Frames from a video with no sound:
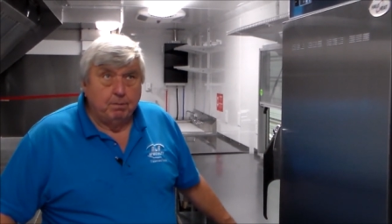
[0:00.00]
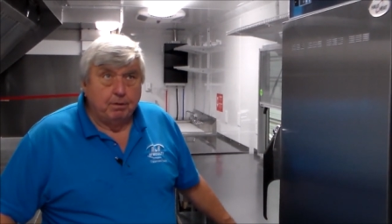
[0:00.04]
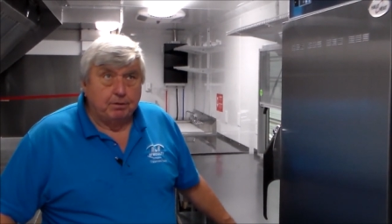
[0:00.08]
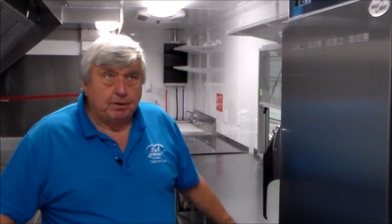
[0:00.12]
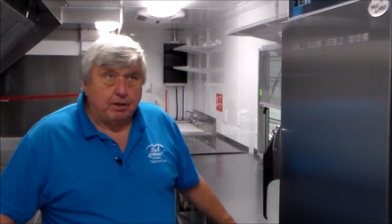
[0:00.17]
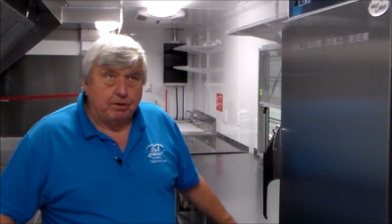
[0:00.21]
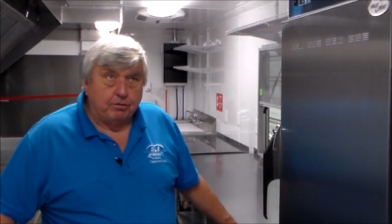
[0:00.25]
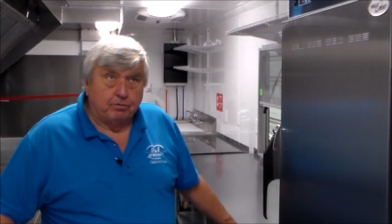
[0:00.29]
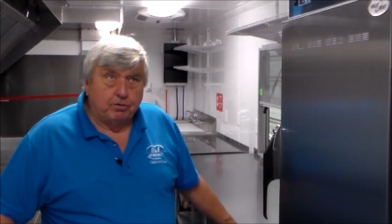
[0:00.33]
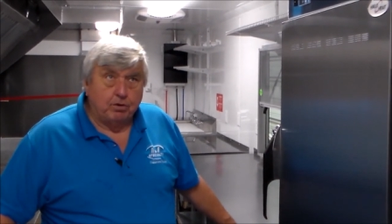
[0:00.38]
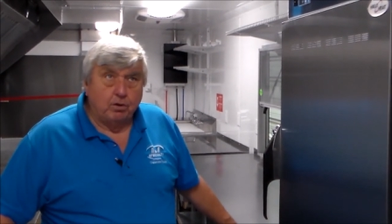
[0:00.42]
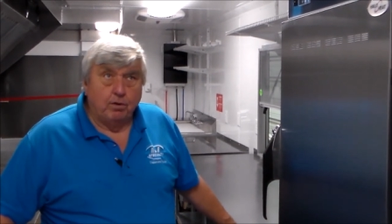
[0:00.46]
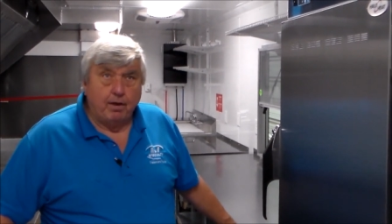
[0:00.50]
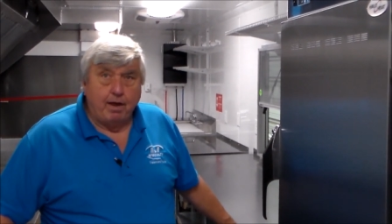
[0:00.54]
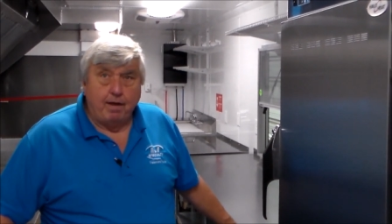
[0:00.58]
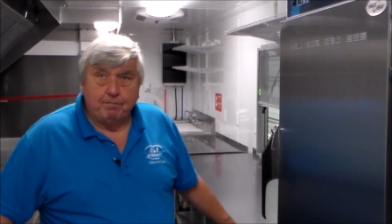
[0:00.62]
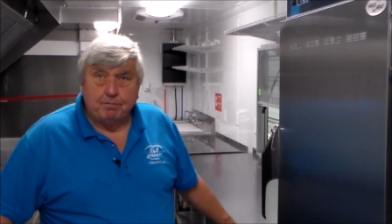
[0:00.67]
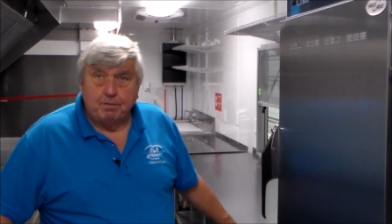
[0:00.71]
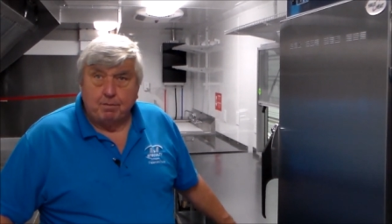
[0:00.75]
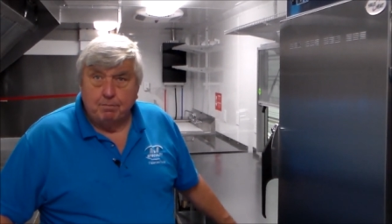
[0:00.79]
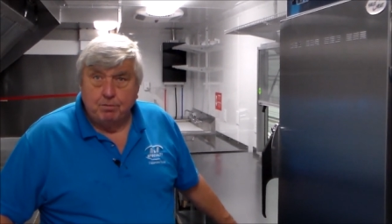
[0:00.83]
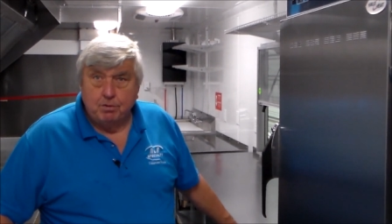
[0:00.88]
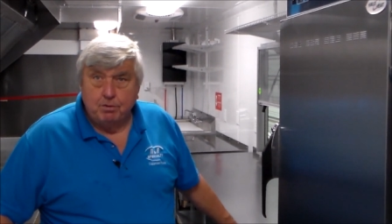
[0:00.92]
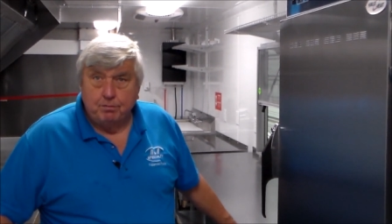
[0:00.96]
but they still
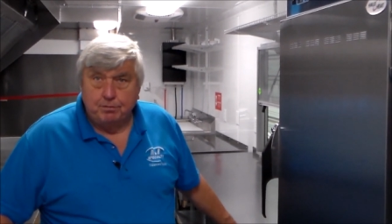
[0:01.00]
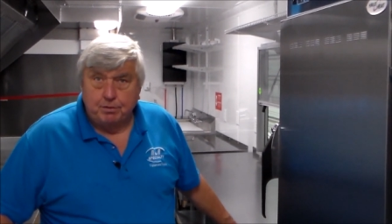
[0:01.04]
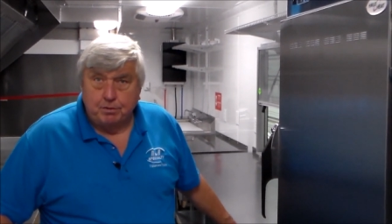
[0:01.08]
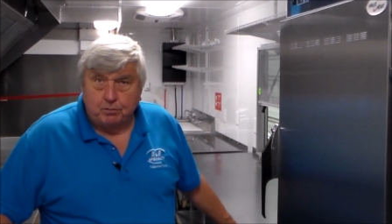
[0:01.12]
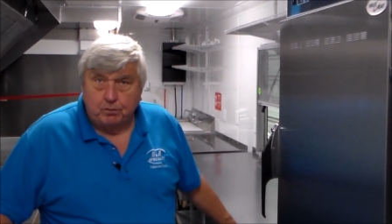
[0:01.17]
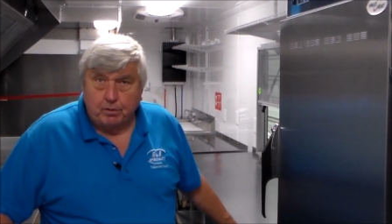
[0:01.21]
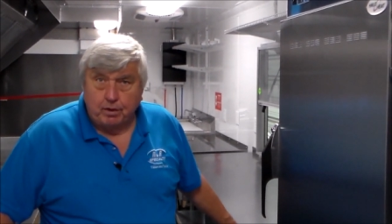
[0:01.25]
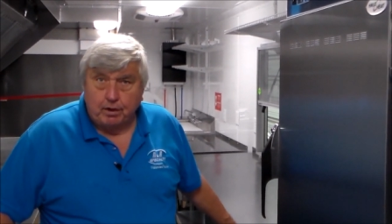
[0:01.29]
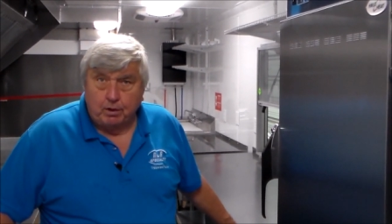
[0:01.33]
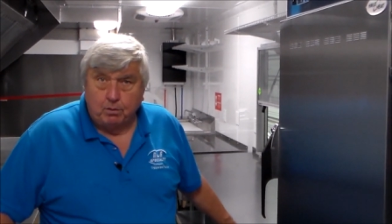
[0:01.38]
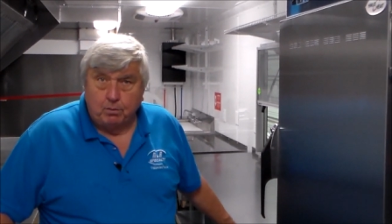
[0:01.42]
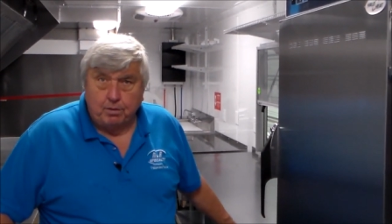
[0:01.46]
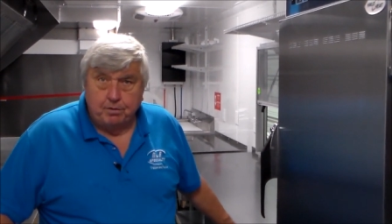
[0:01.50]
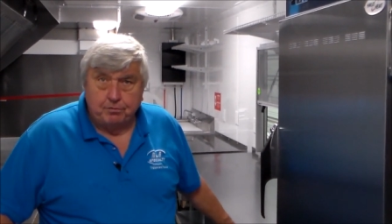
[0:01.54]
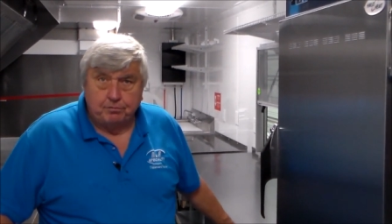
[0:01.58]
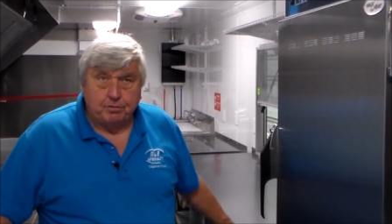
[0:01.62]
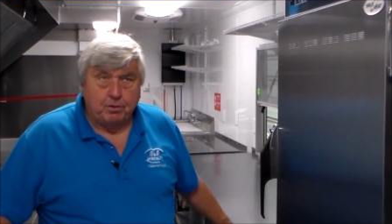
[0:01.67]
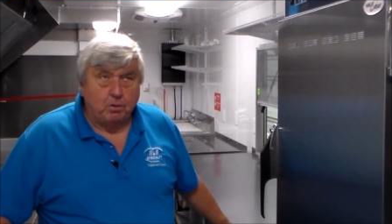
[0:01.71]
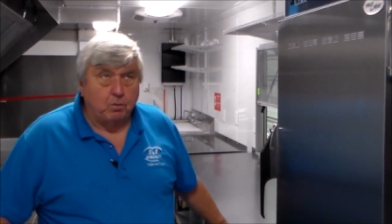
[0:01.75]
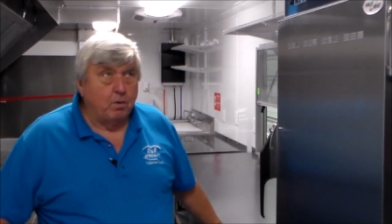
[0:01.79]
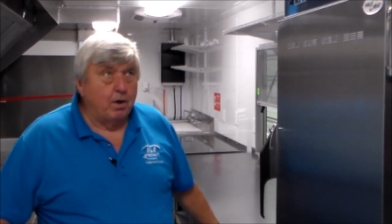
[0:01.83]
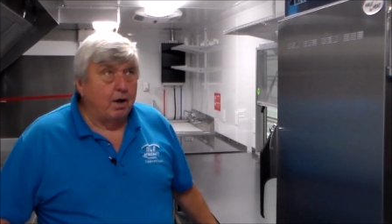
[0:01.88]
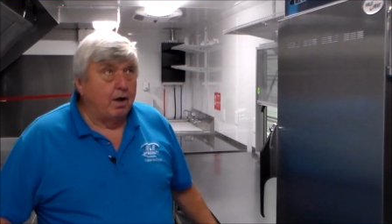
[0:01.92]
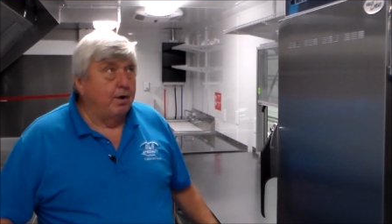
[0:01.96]
have to move the trailer
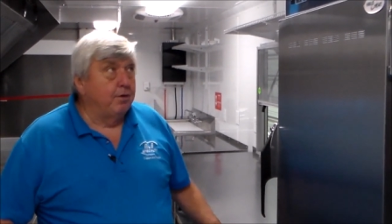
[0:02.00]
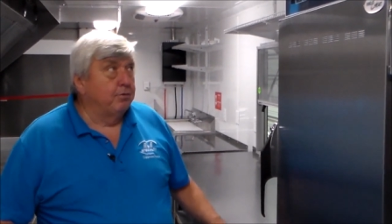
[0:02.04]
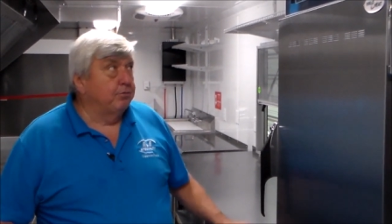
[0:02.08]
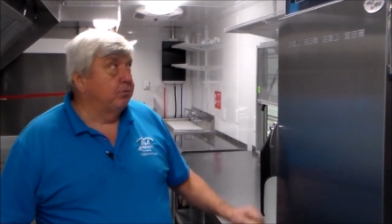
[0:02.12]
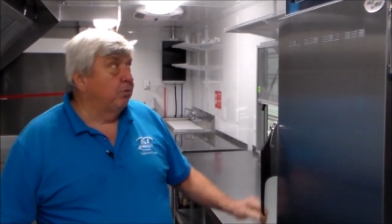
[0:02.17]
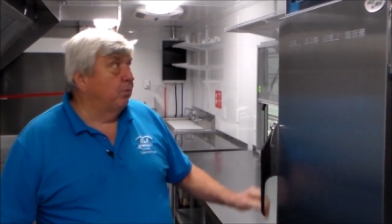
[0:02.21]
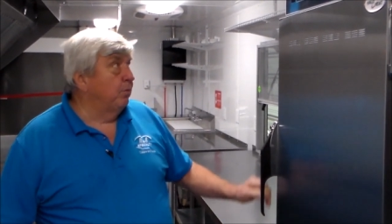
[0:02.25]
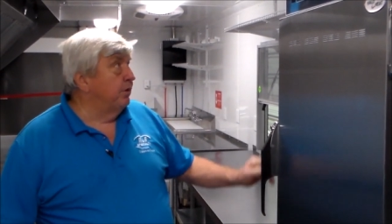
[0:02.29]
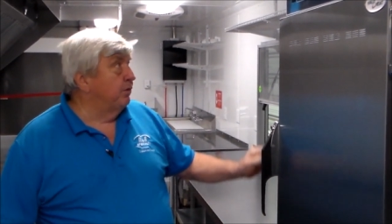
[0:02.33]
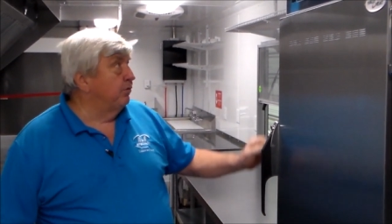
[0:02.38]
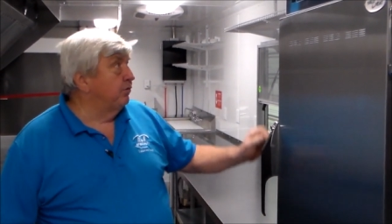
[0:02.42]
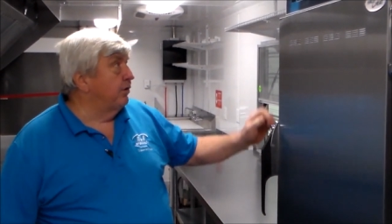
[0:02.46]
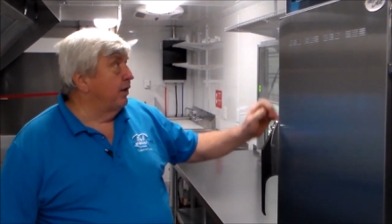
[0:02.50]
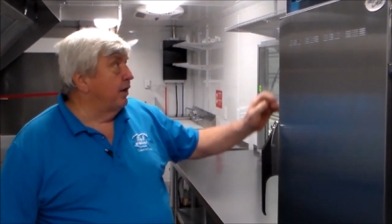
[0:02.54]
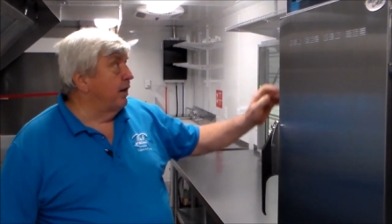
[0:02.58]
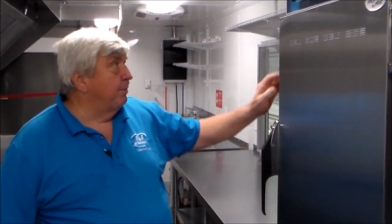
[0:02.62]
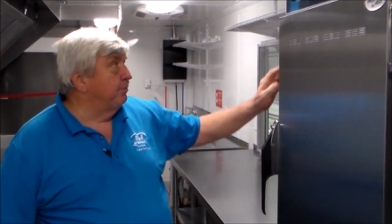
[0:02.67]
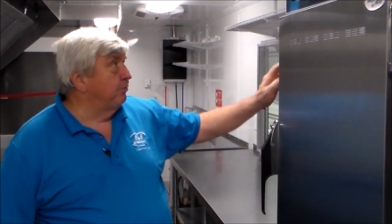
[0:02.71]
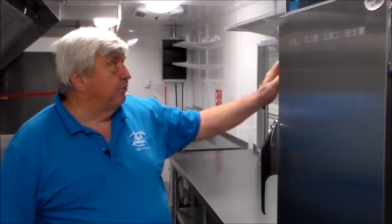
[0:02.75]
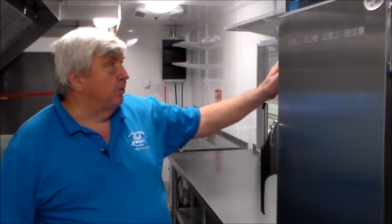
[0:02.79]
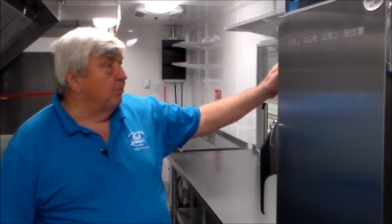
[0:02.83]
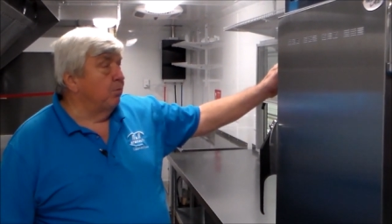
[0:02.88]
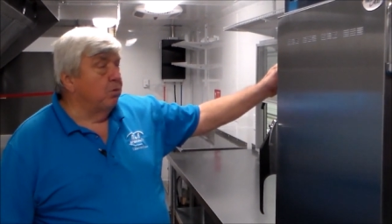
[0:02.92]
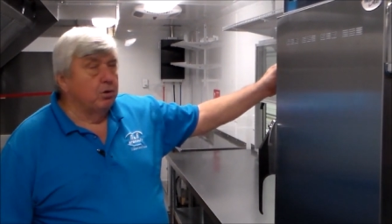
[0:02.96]
once in a while, so we set
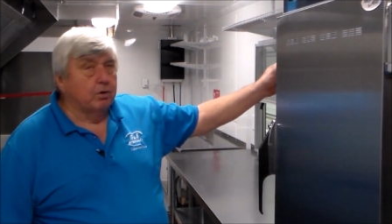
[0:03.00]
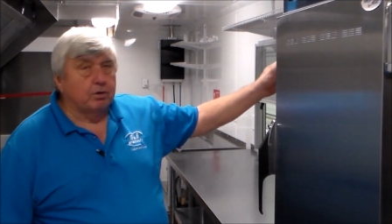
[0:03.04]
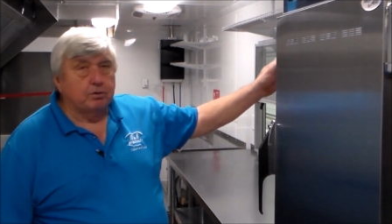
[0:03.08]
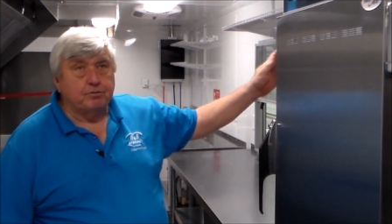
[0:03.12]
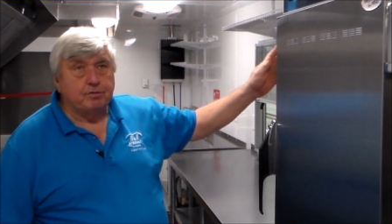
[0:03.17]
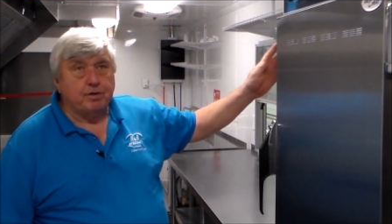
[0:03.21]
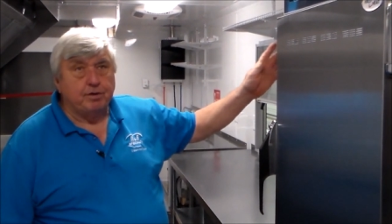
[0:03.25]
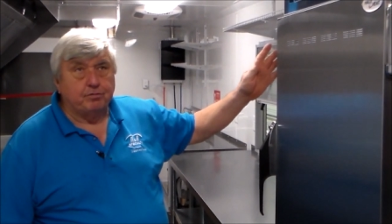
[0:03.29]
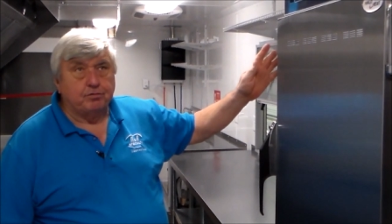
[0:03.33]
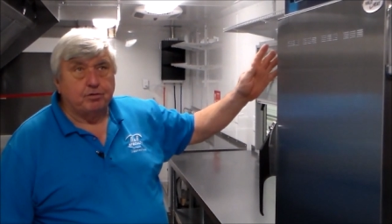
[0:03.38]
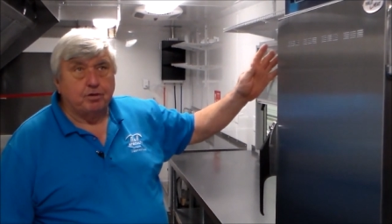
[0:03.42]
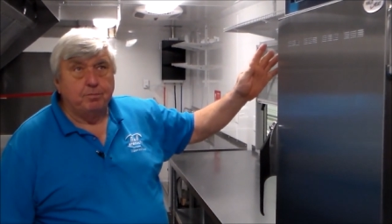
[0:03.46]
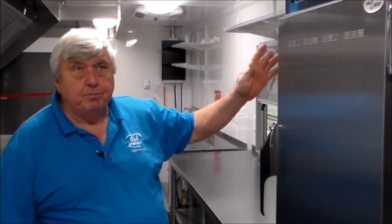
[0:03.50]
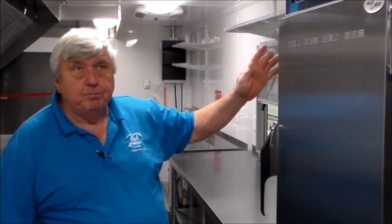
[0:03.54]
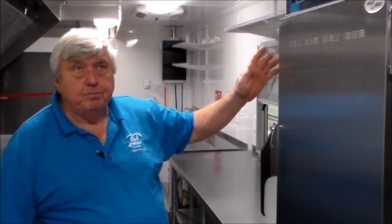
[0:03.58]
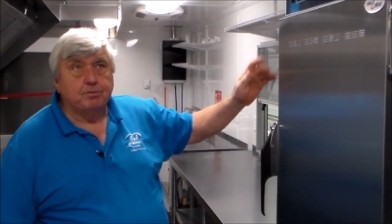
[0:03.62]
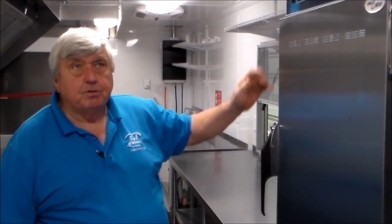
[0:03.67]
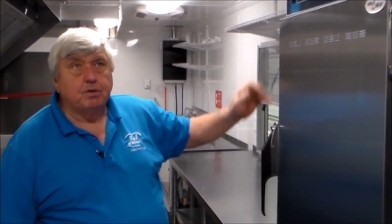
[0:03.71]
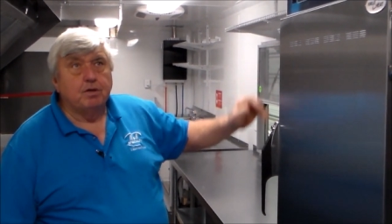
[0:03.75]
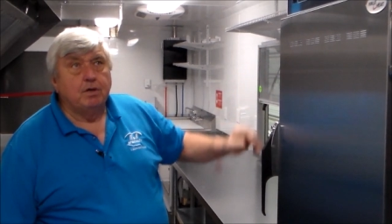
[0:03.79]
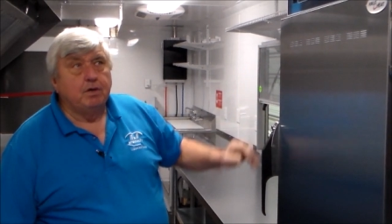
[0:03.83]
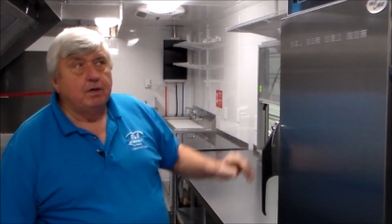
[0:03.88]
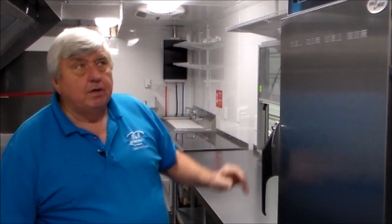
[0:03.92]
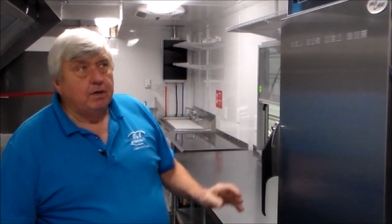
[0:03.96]
up some hook
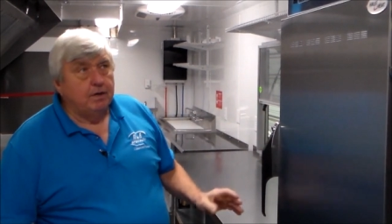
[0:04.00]
systems